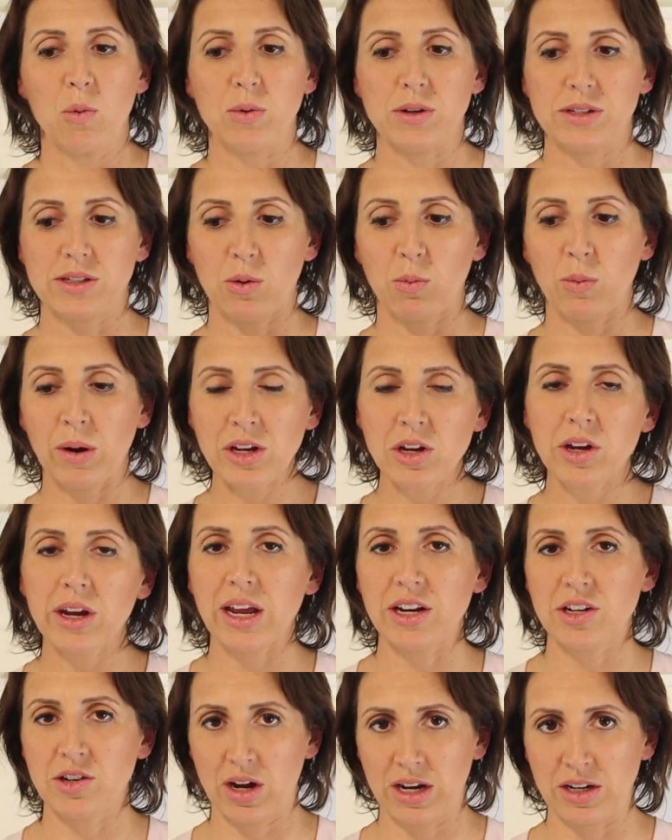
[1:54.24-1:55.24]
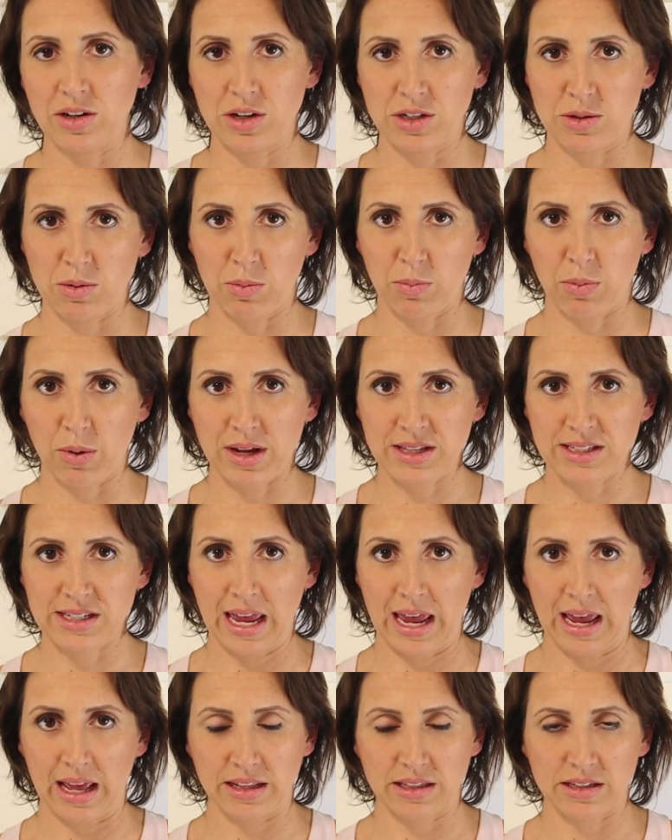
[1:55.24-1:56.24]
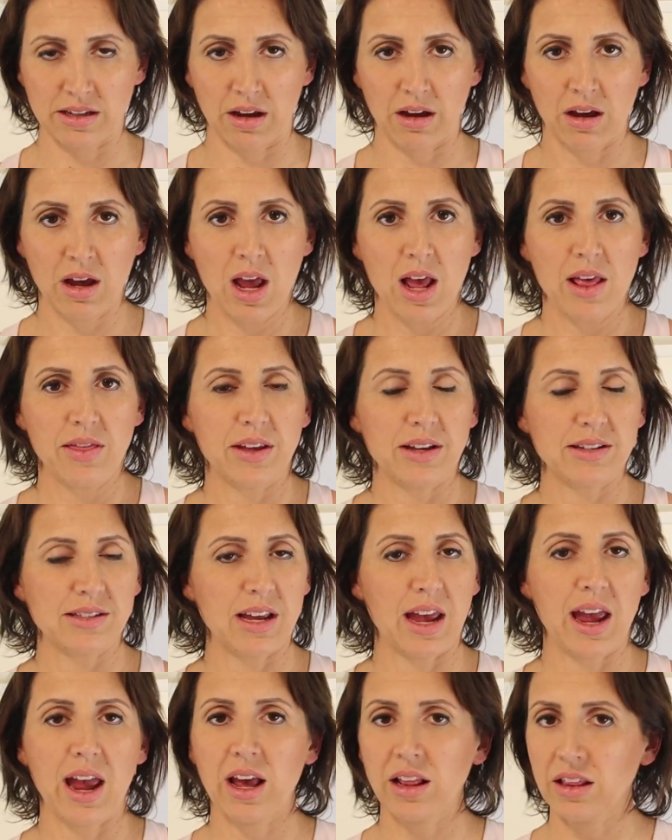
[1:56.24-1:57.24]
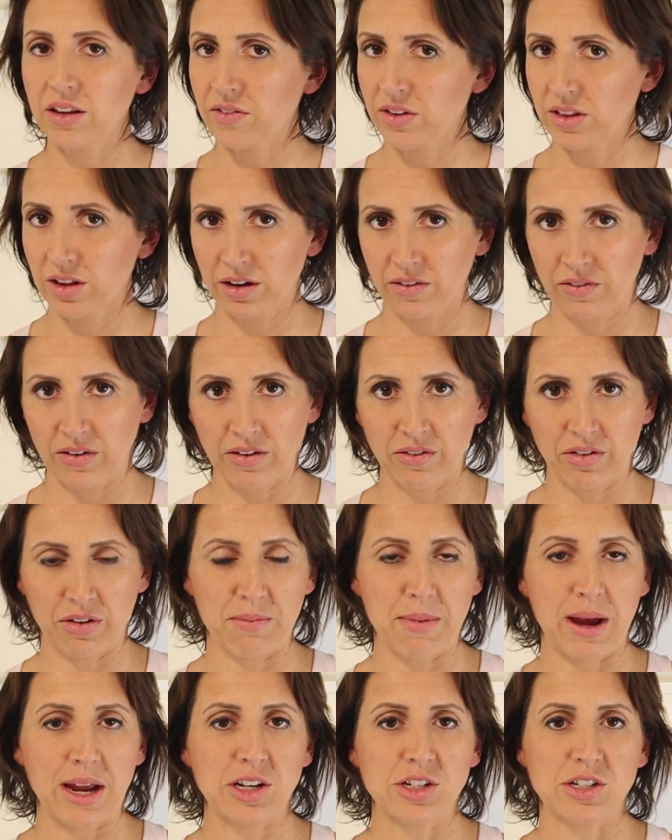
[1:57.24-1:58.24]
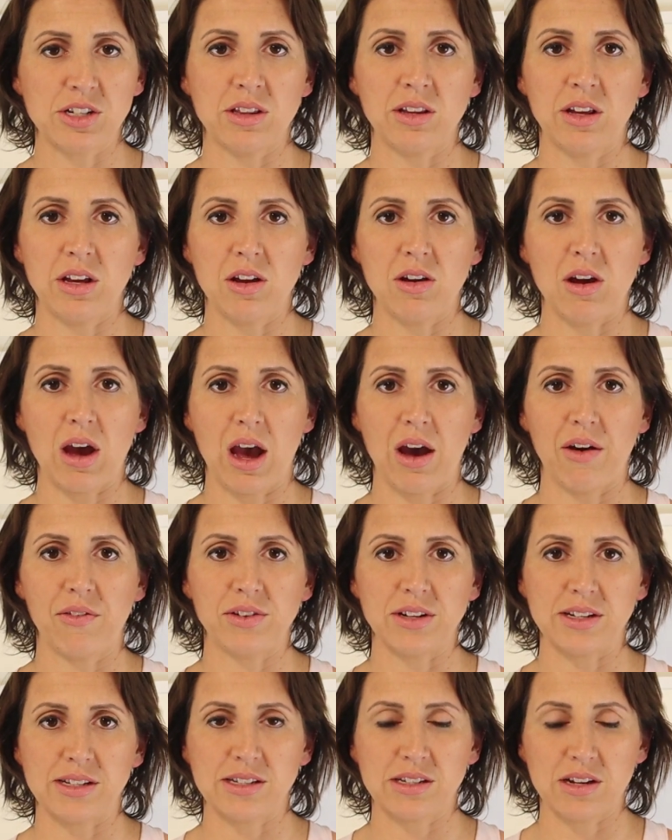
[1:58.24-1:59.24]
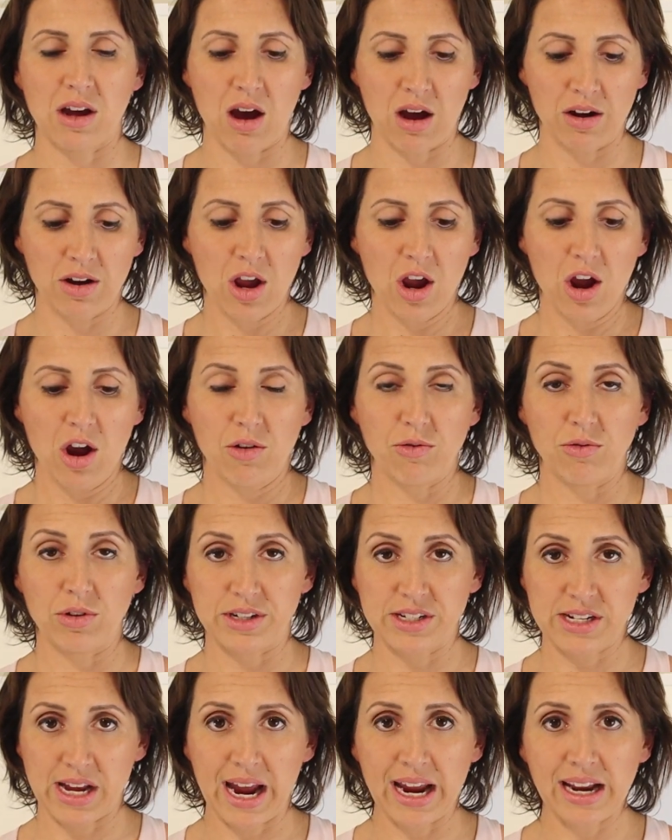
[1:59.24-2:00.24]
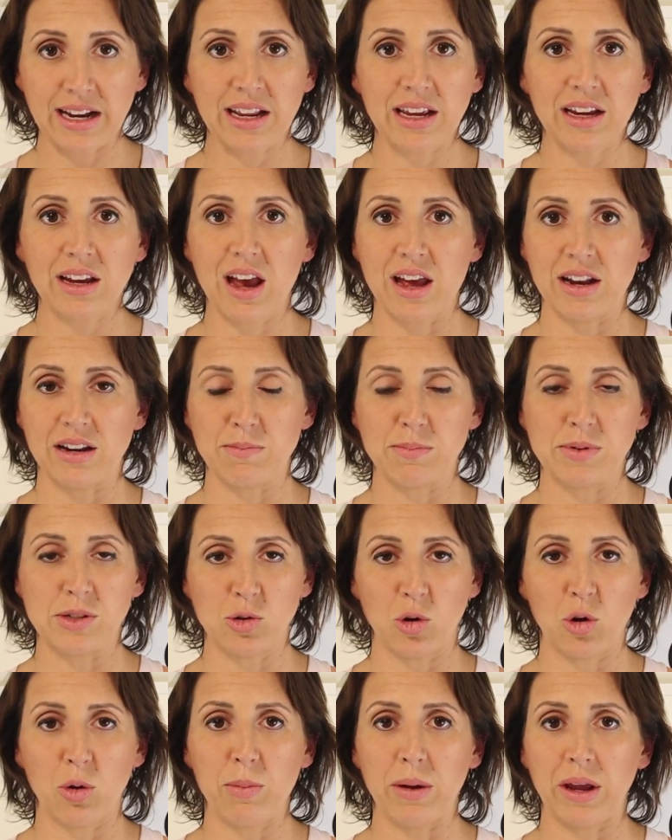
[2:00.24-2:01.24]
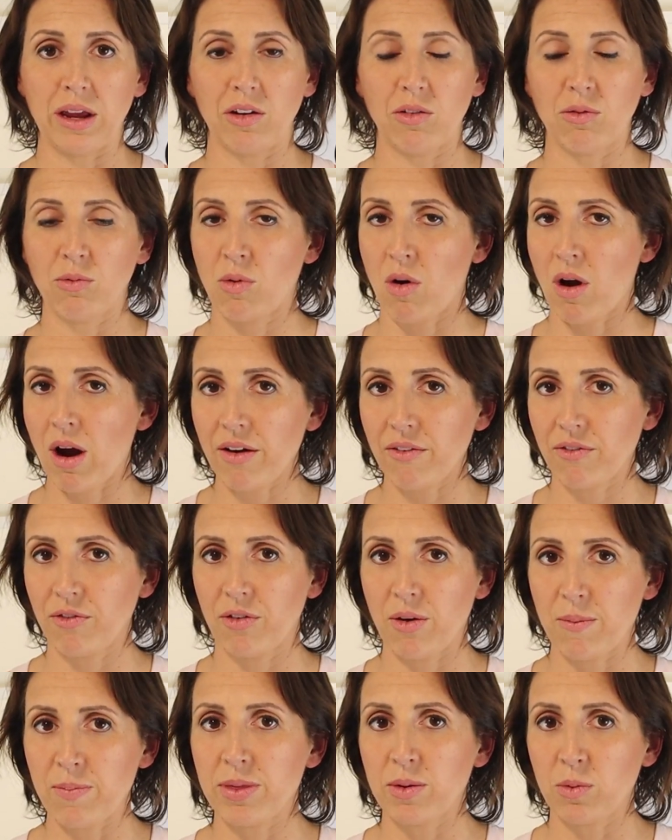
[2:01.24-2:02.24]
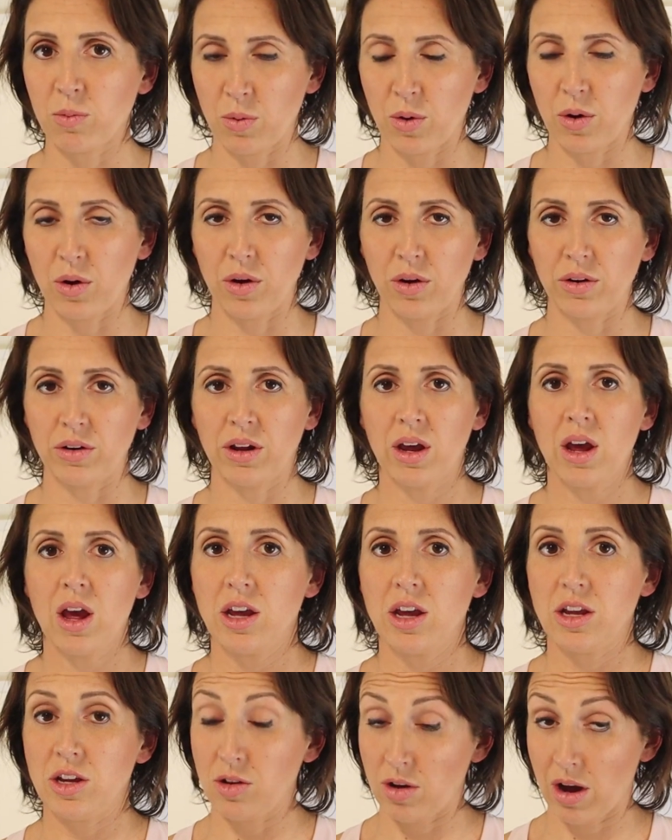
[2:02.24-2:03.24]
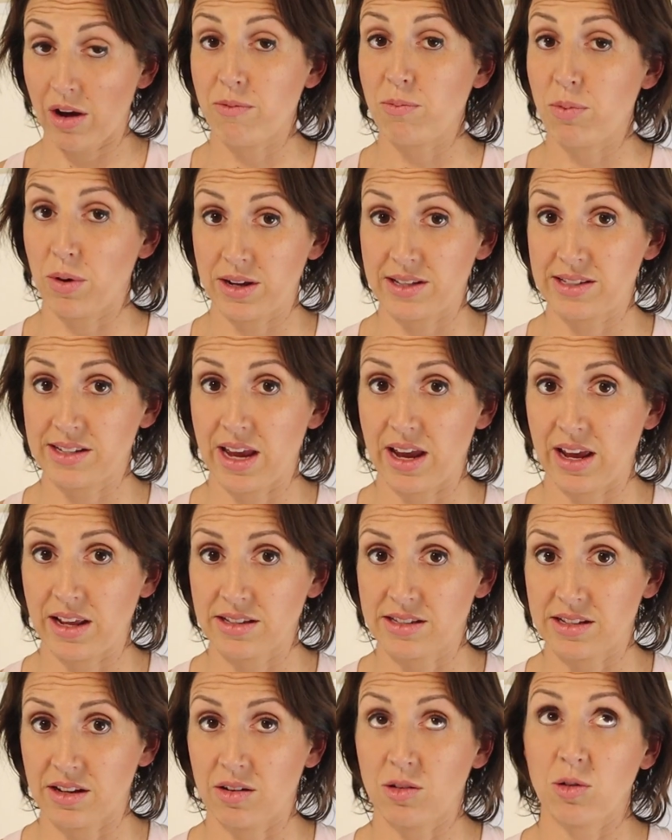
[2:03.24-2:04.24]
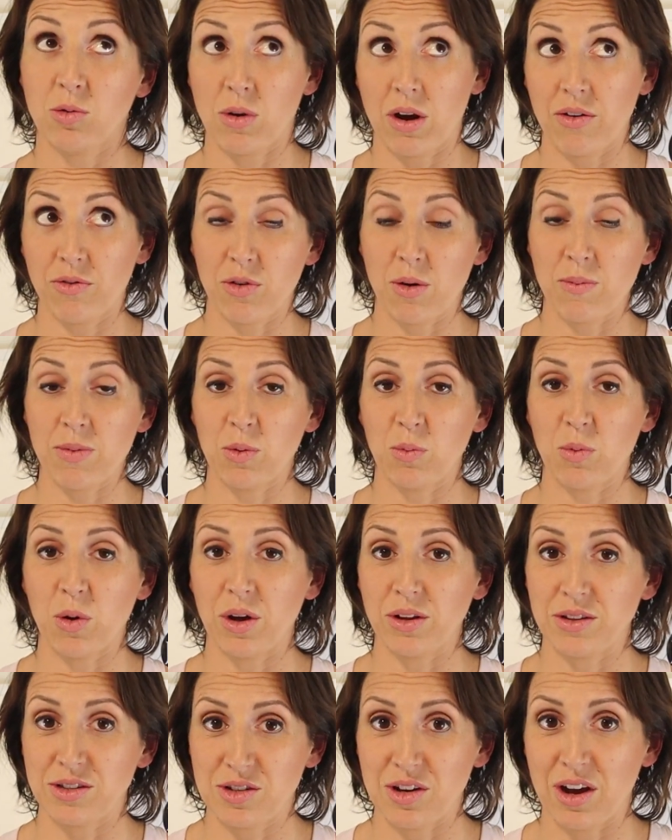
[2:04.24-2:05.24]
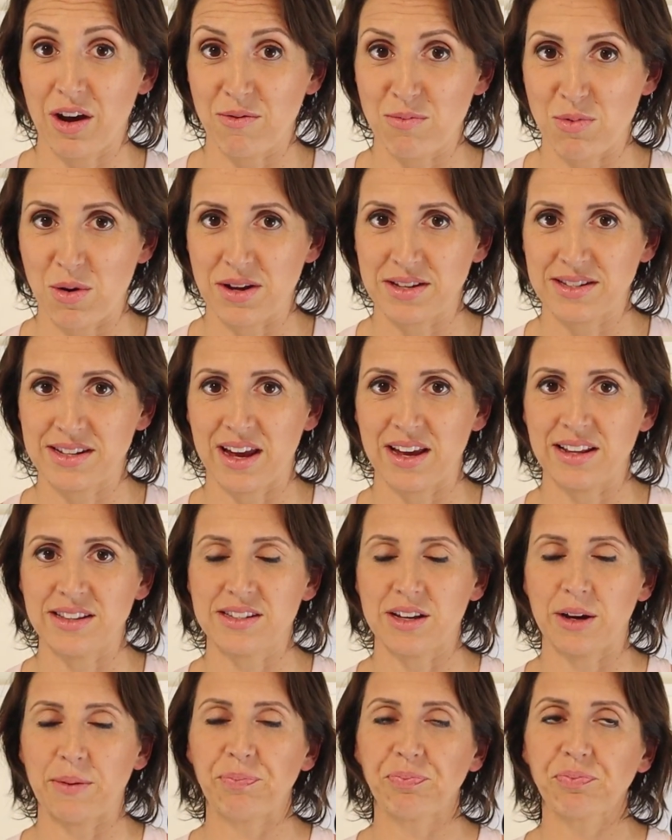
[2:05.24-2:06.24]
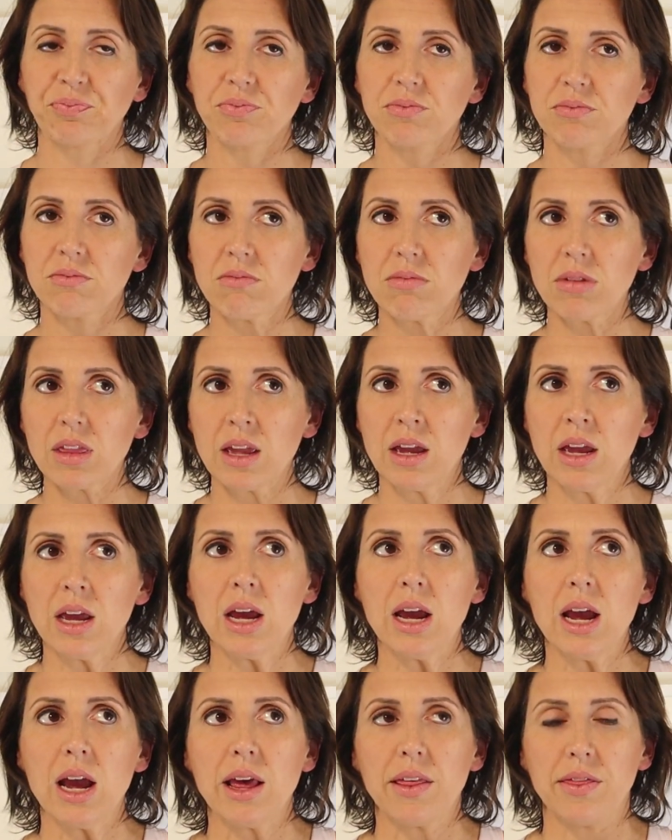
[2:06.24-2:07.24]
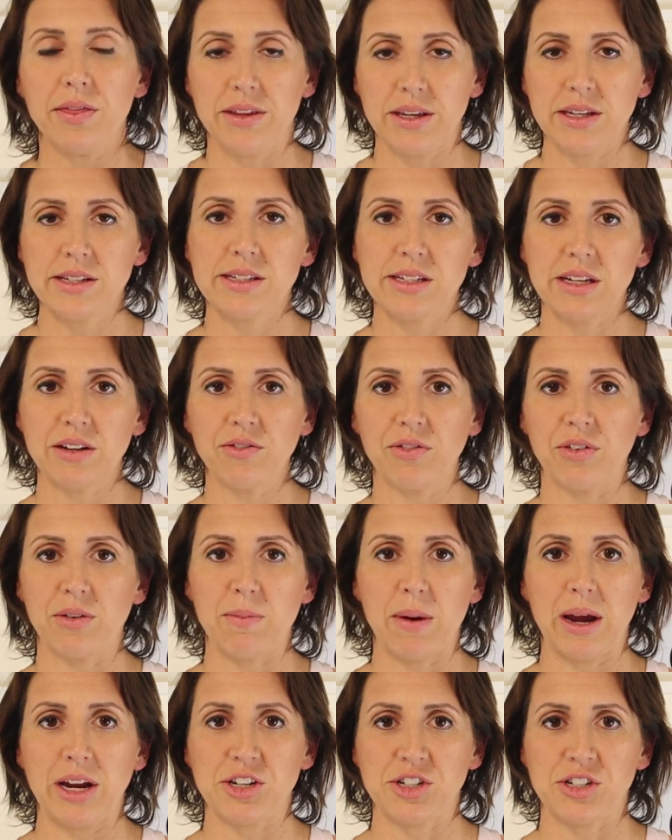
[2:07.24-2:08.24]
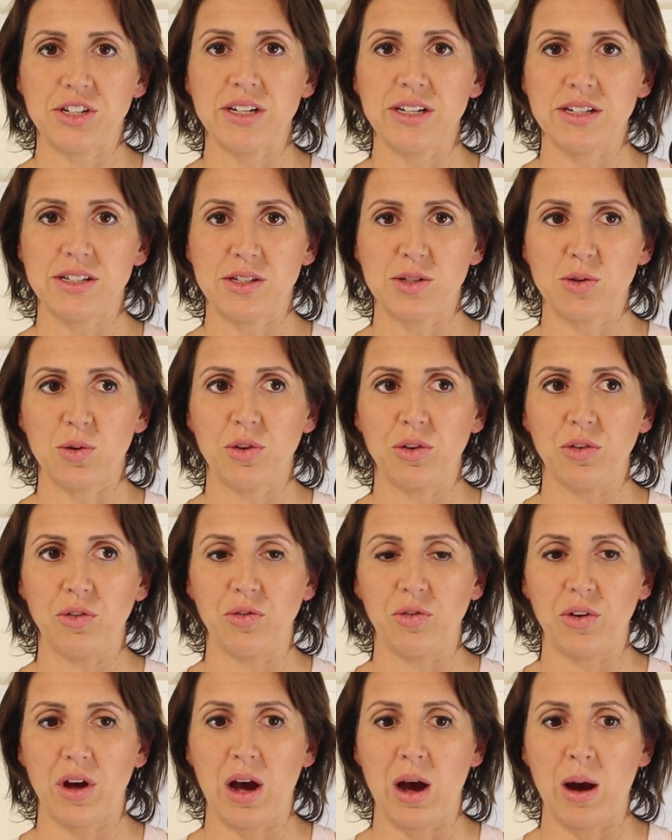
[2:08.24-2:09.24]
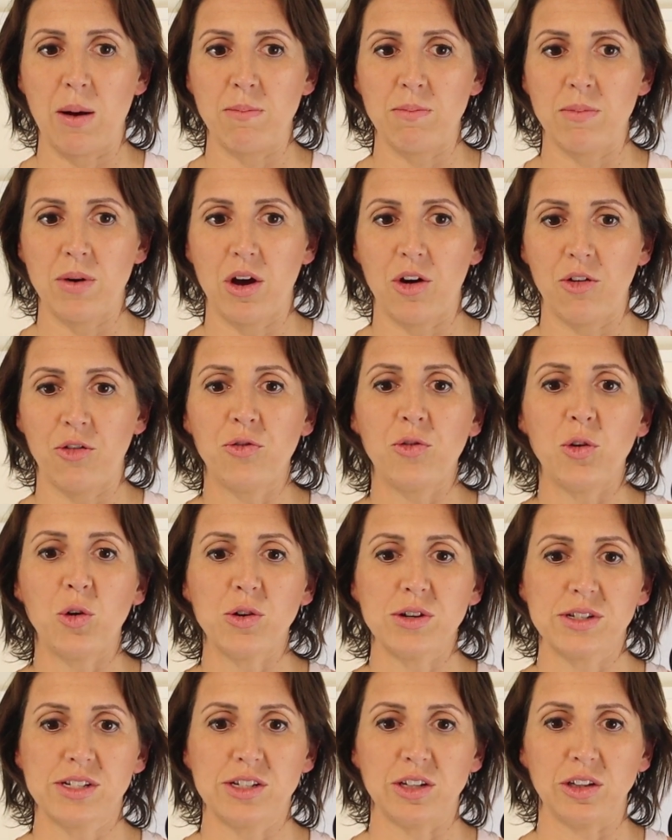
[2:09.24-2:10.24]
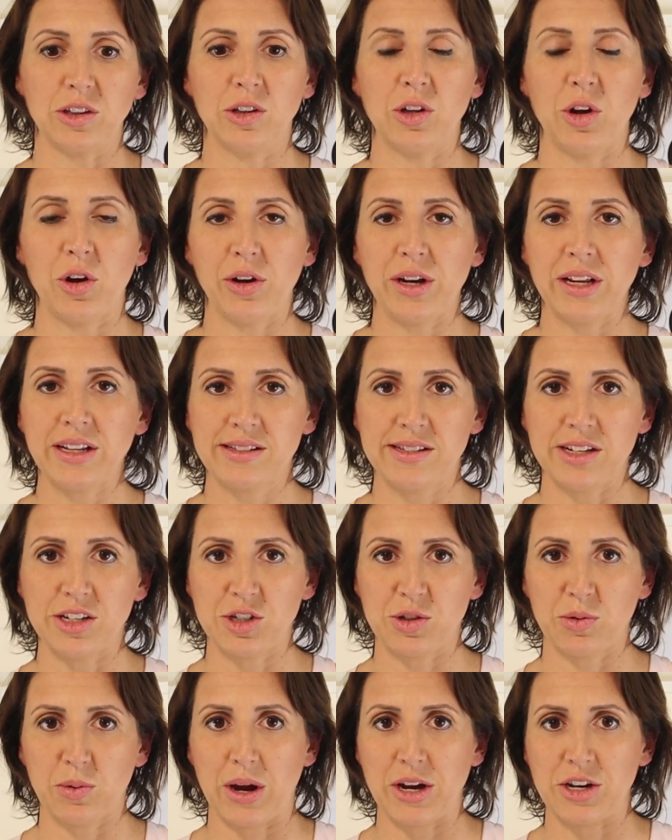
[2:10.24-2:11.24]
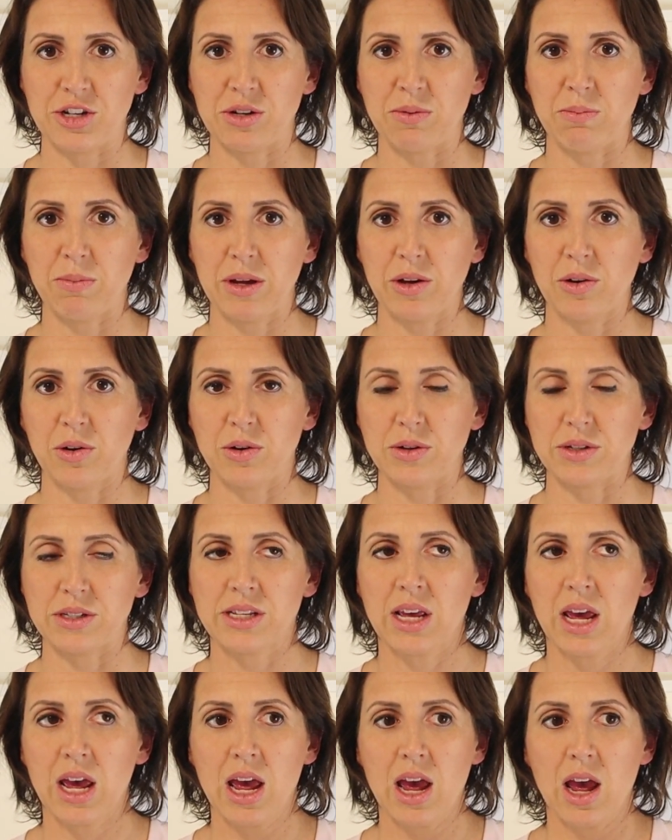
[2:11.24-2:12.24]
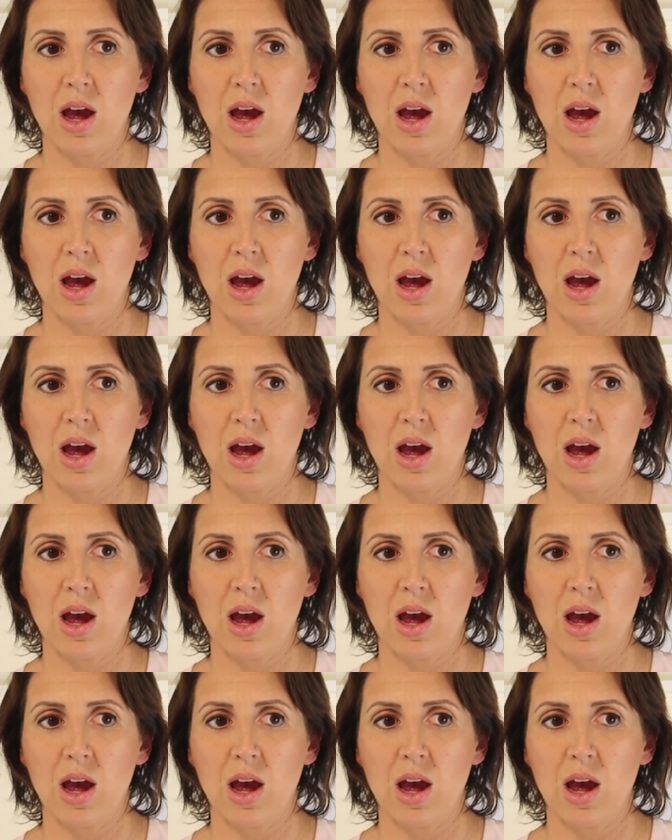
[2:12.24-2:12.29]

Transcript: was that when you get diagnosed with breast cancer, there's a hell of a lot of information that you have to start retaining and absorbing right from the word you have breast cancer, or right from the words you have breast cancer. This information is sort of a forced learning situation because